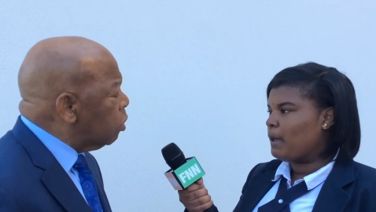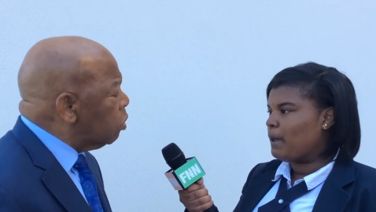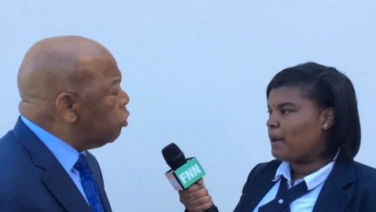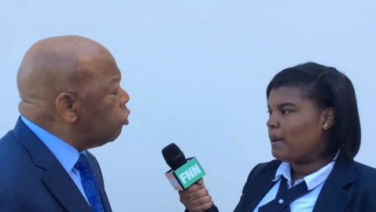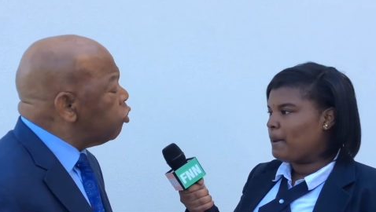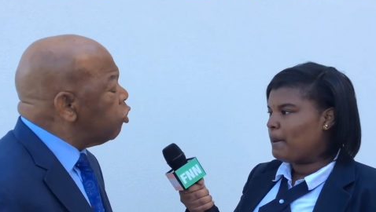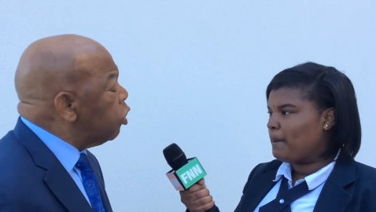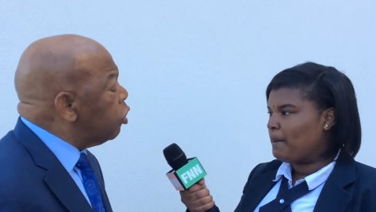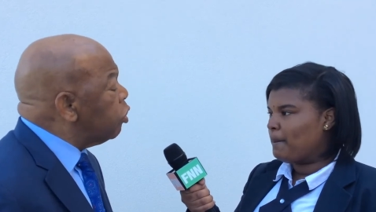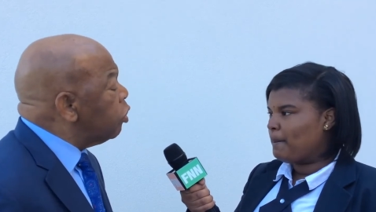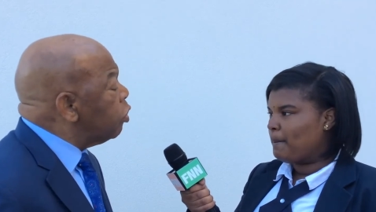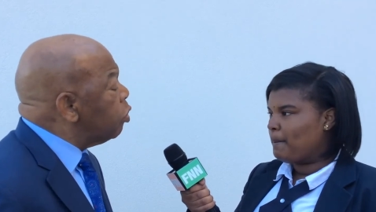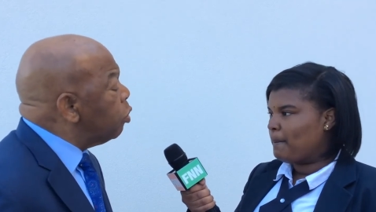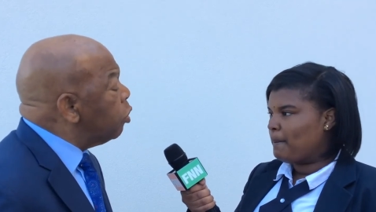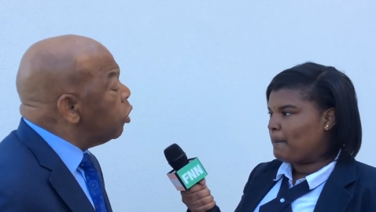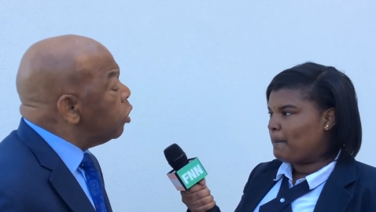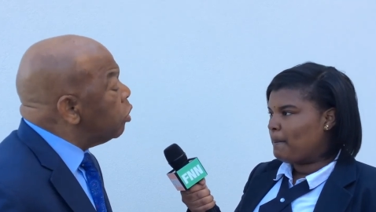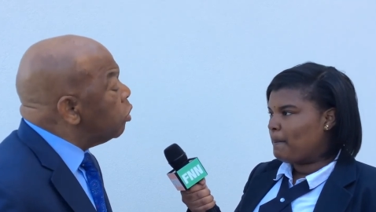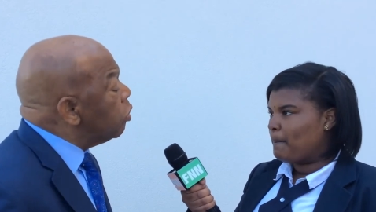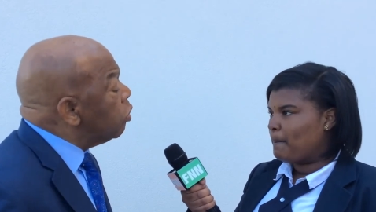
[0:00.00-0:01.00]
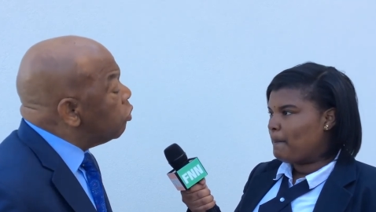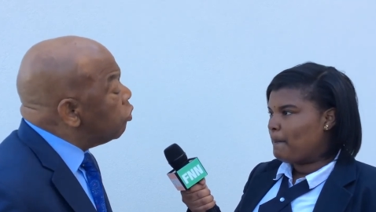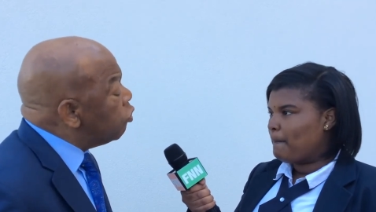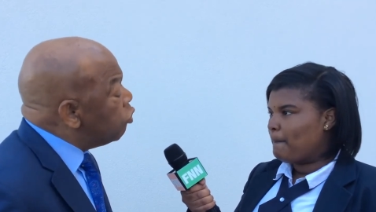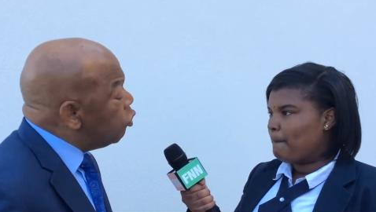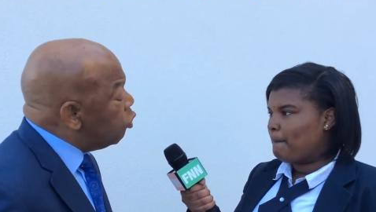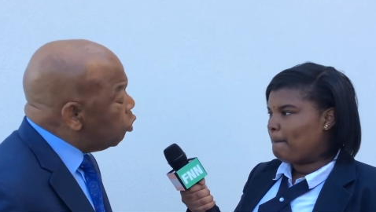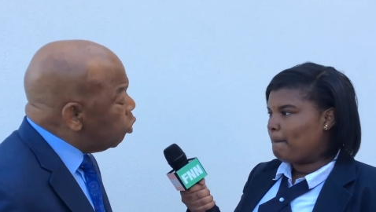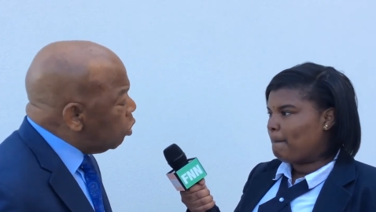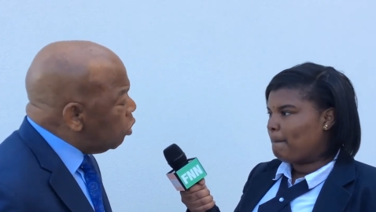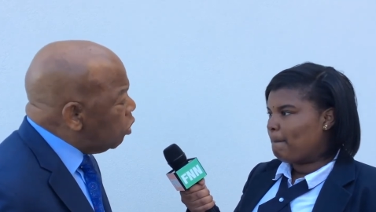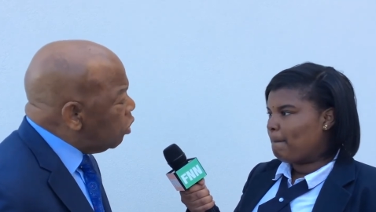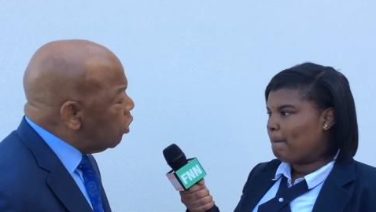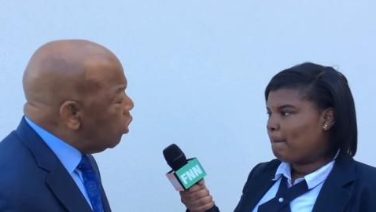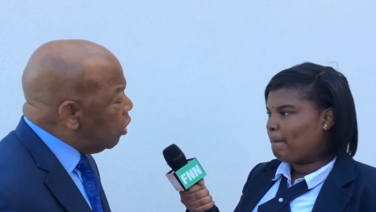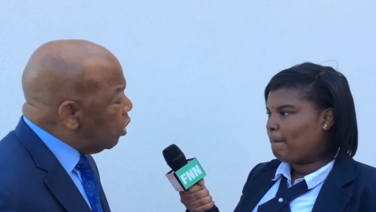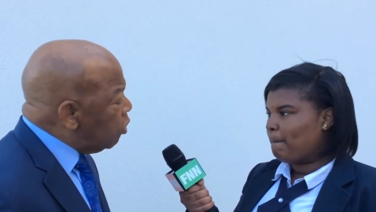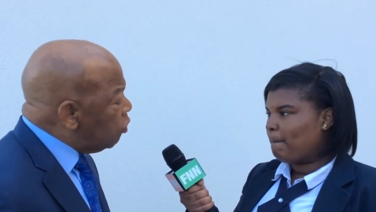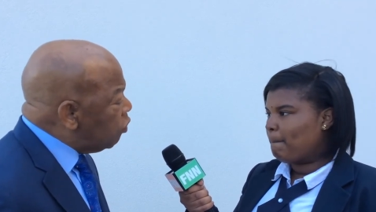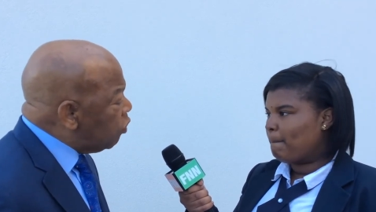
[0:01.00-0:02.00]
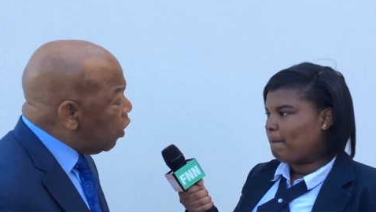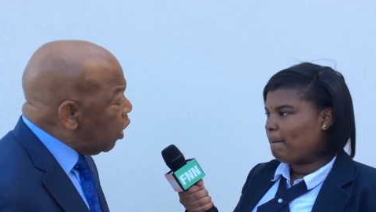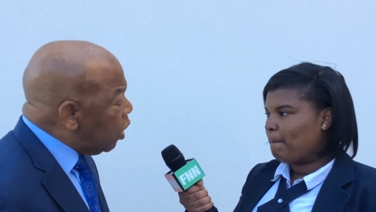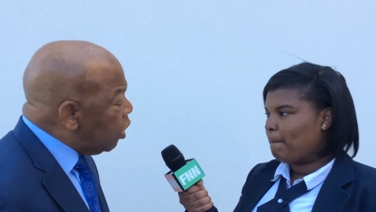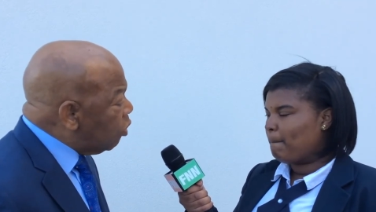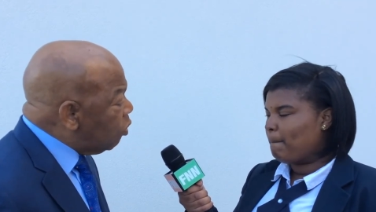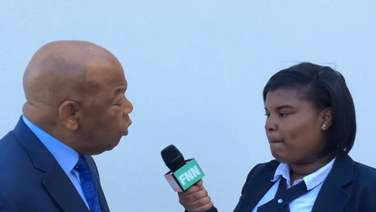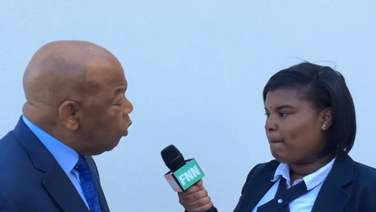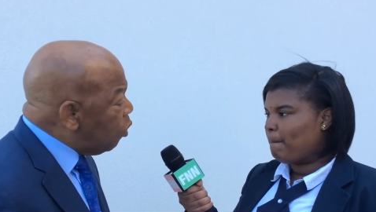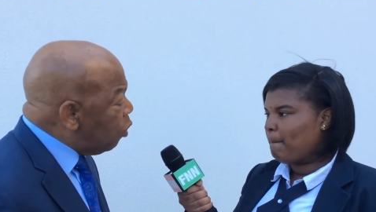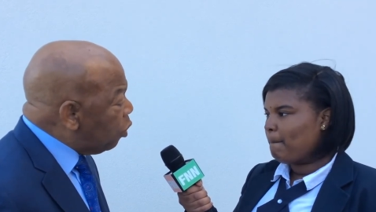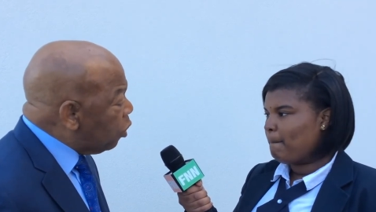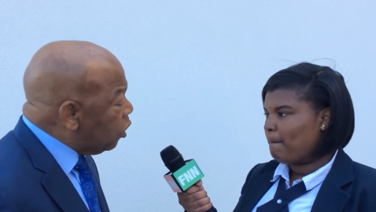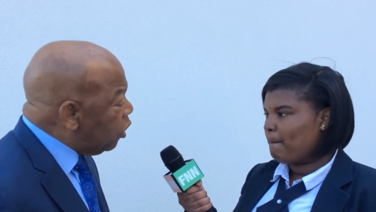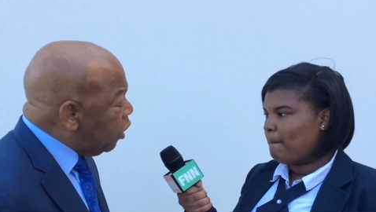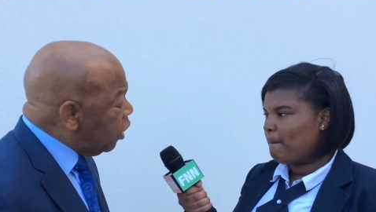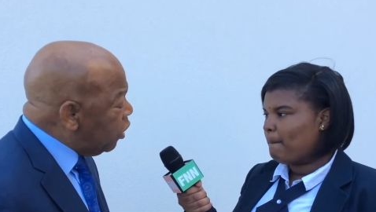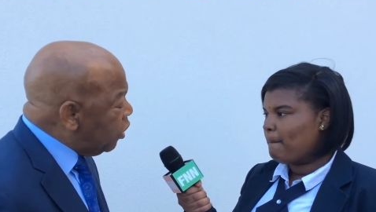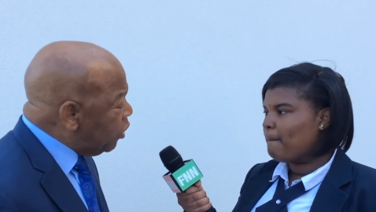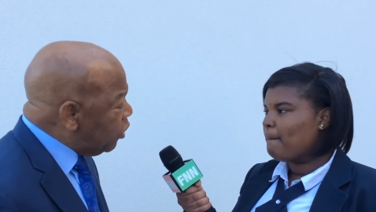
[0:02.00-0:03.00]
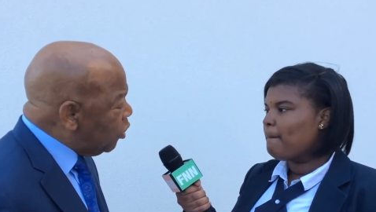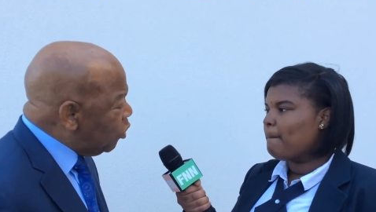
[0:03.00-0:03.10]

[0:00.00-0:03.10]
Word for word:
Speaker 1: Study the work of the Student Nonviolent Coordinating